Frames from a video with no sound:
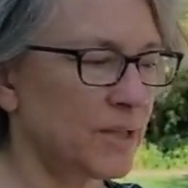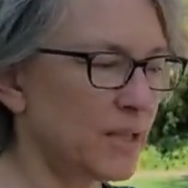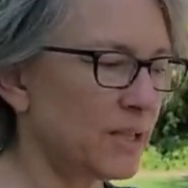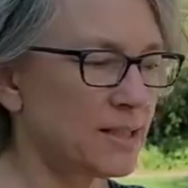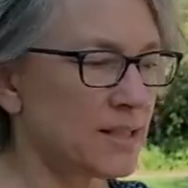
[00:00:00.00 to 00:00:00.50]

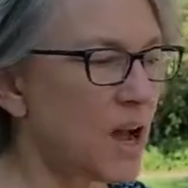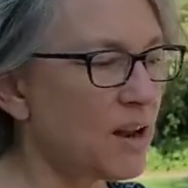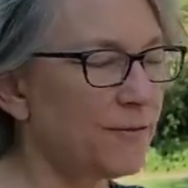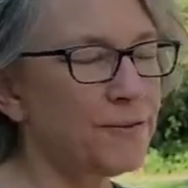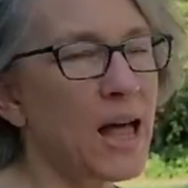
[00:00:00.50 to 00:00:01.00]
it's
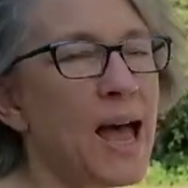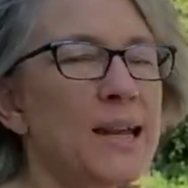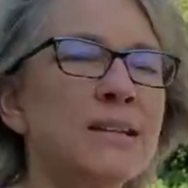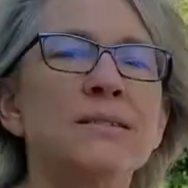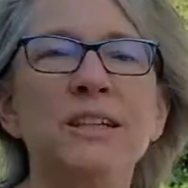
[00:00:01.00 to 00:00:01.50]
not
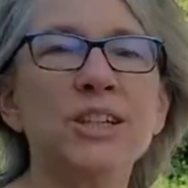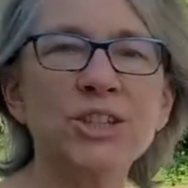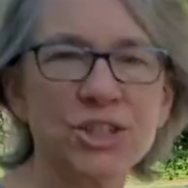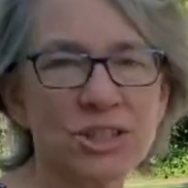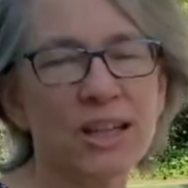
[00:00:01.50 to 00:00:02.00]

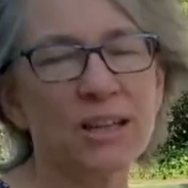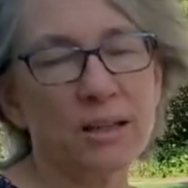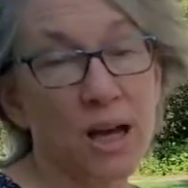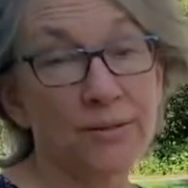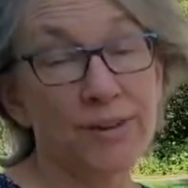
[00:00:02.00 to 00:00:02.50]
flat-ish like a
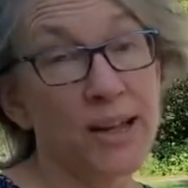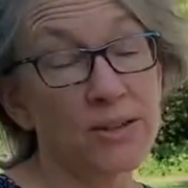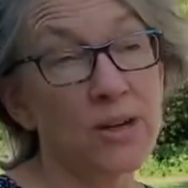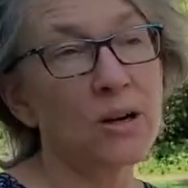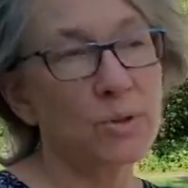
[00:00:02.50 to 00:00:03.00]
lot of
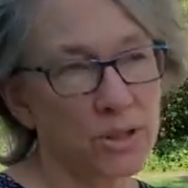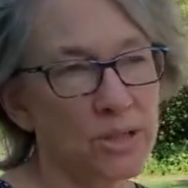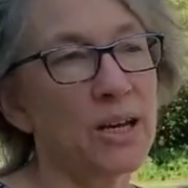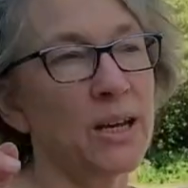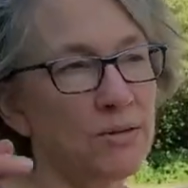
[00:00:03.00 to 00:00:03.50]
vans are when you
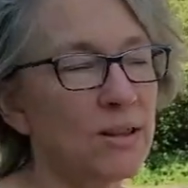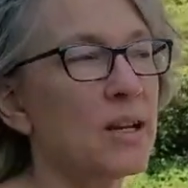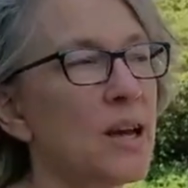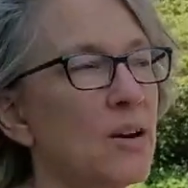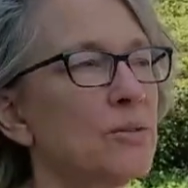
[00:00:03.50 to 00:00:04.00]
take
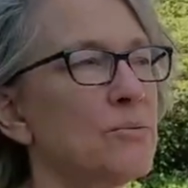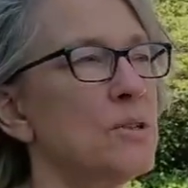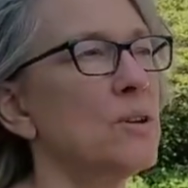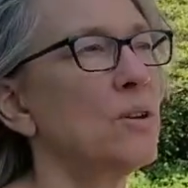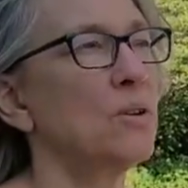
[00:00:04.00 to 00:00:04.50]
everything out.
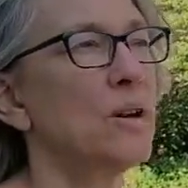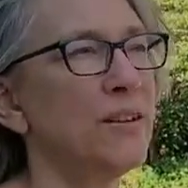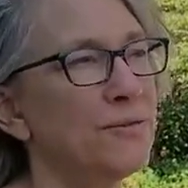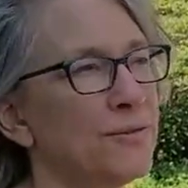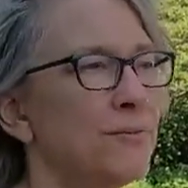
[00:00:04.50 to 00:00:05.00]
So
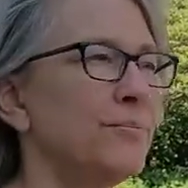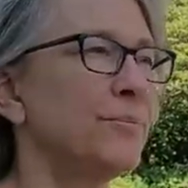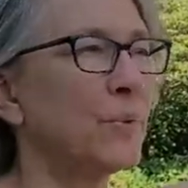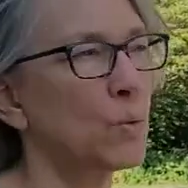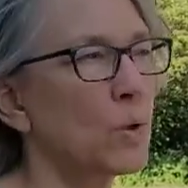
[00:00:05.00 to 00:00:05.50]
I've
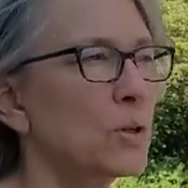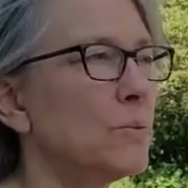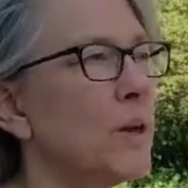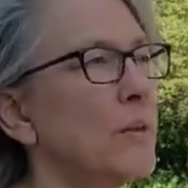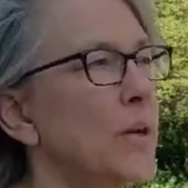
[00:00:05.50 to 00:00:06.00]
worked
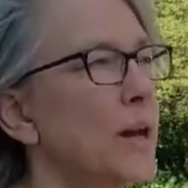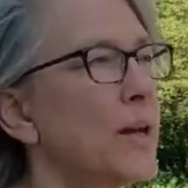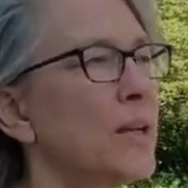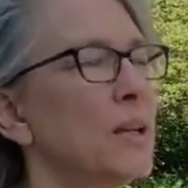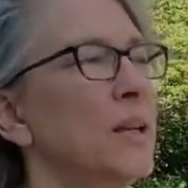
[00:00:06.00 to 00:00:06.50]
around
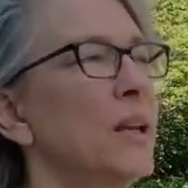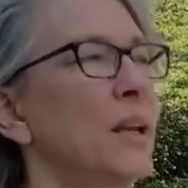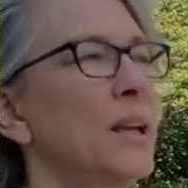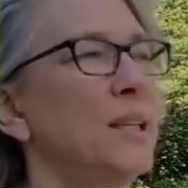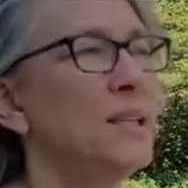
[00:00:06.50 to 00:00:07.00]
that.
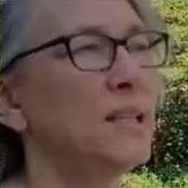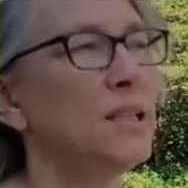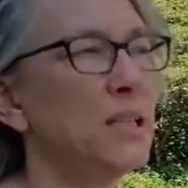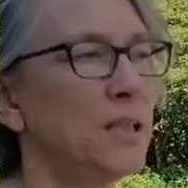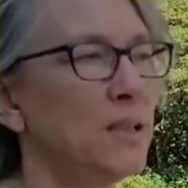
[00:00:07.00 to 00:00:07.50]
And I did
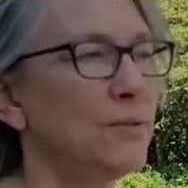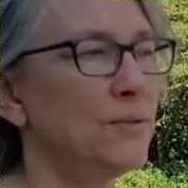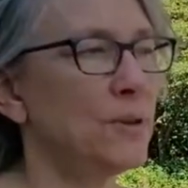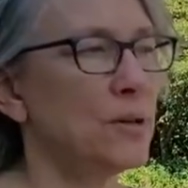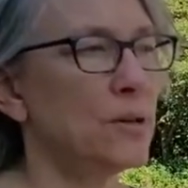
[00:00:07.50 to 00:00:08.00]
leave
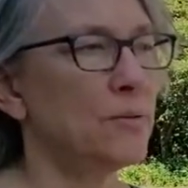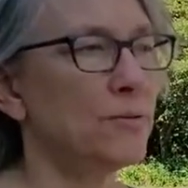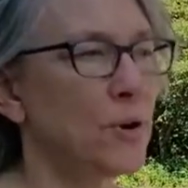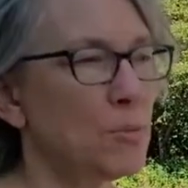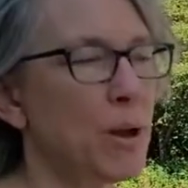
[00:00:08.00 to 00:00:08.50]
the
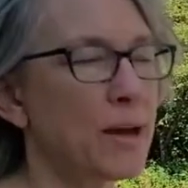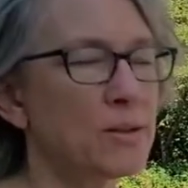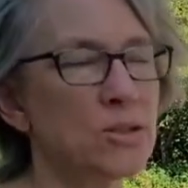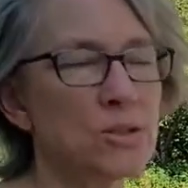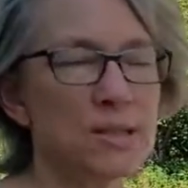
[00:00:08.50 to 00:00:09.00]
front
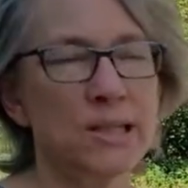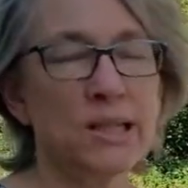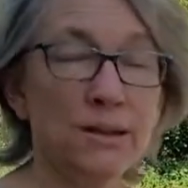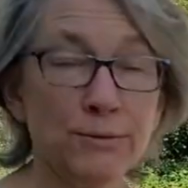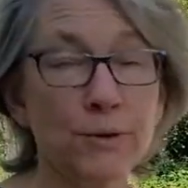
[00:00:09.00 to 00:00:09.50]
passenger seat
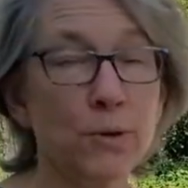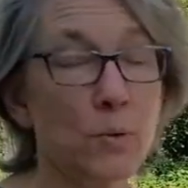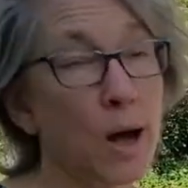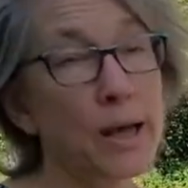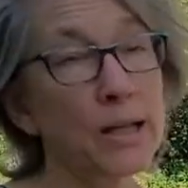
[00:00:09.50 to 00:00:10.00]
in for a
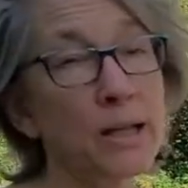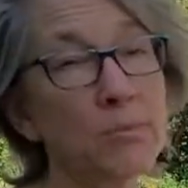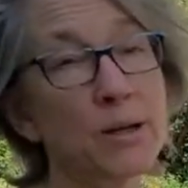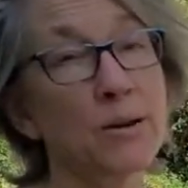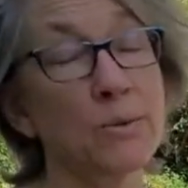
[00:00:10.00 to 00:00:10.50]
while,
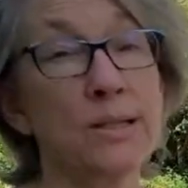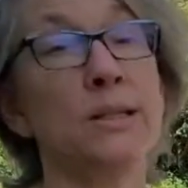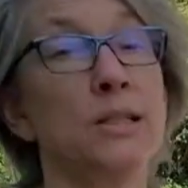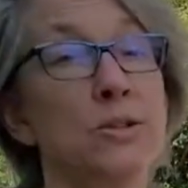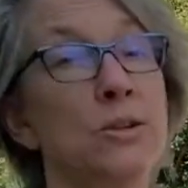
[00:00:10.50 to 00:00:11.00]
but I
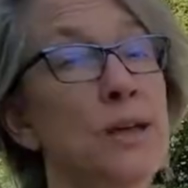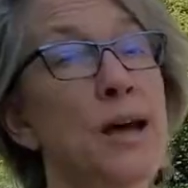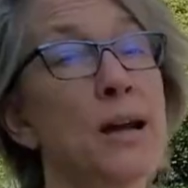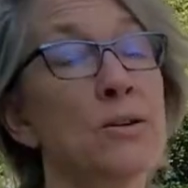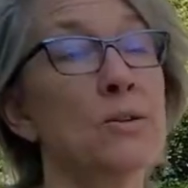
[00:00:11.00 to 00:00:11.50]
recently took
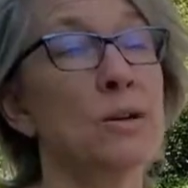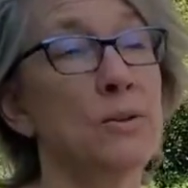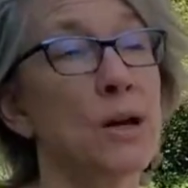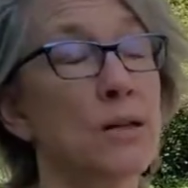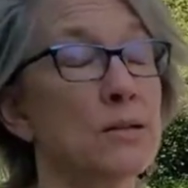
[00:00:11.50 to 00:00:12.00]
that out, so I've
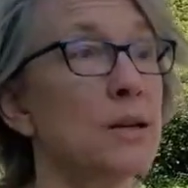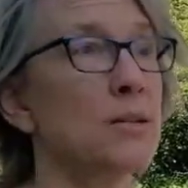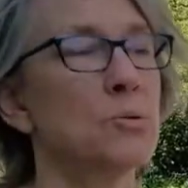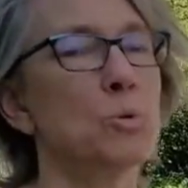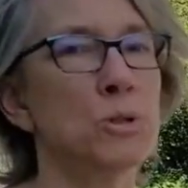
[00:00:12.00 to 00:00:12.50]
got
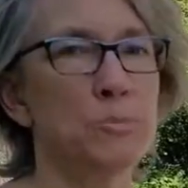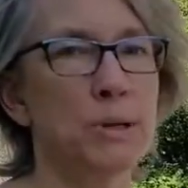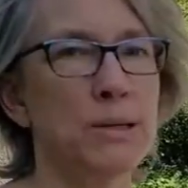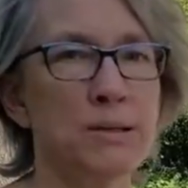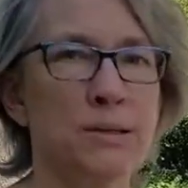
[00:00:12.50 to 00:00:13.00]
tons more
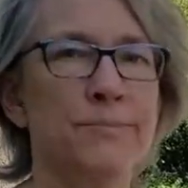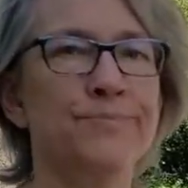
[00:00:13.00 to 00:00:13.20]
space.